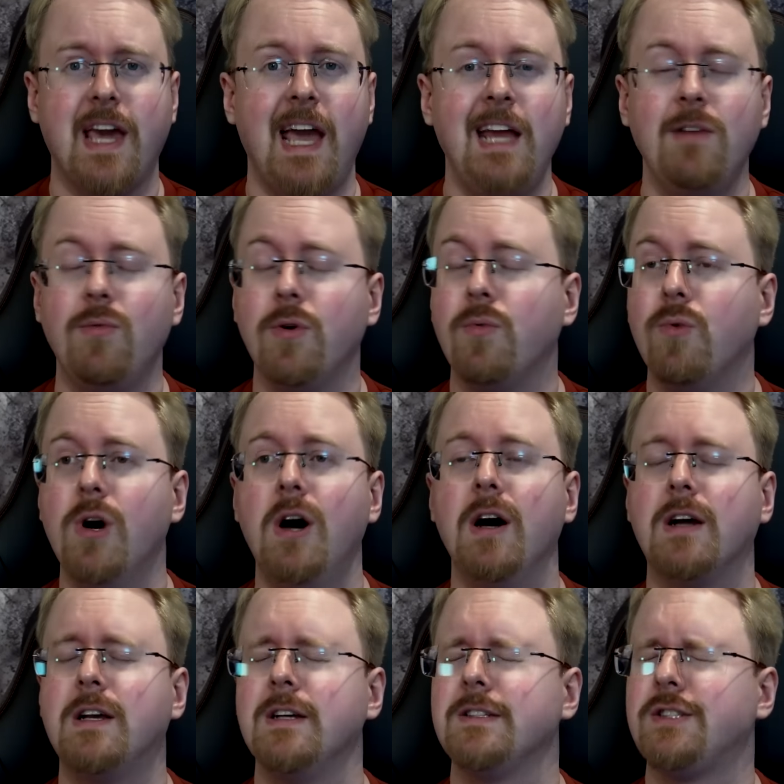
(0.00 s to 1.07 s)
Cain would
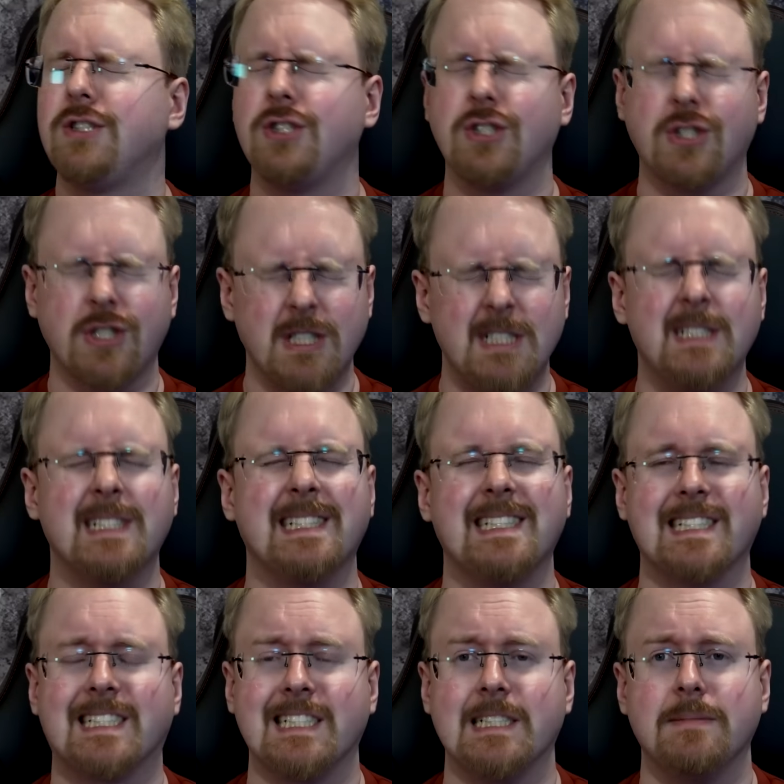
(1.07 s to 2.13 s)
work so
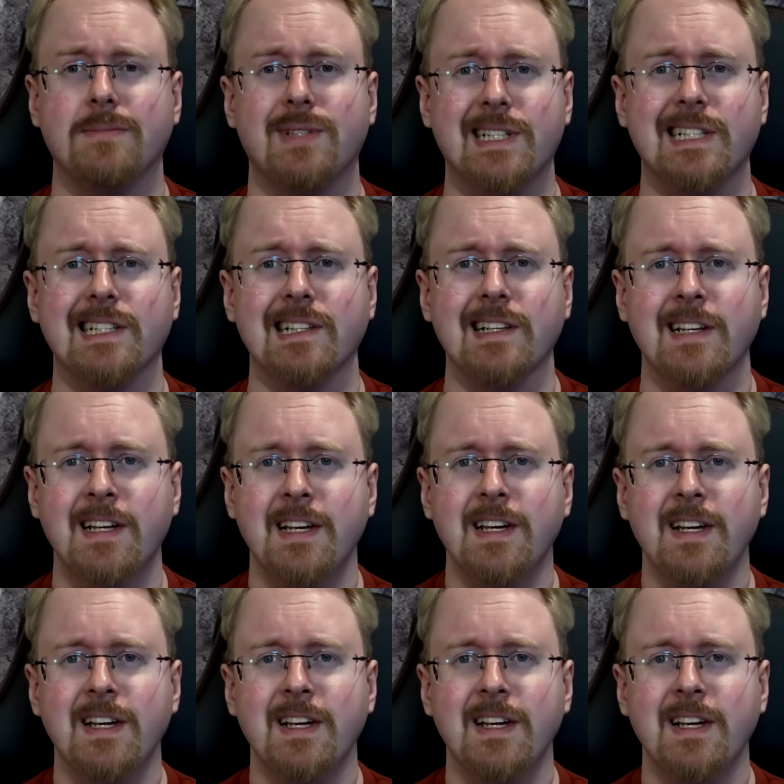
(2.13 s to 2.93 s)
goddamn well.